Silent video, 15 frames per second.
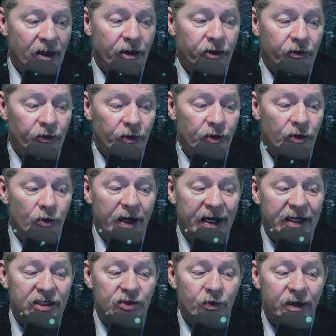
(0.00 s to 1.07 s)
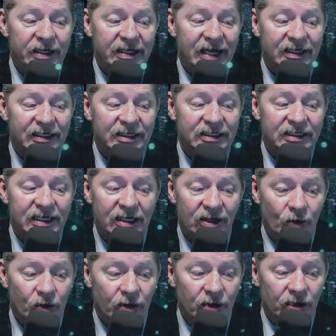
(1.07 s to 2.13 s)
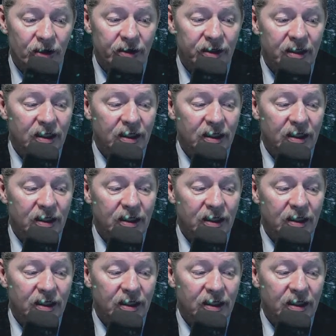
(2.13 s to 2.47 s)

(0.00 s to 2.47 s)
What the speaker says: through which we tend to see the world.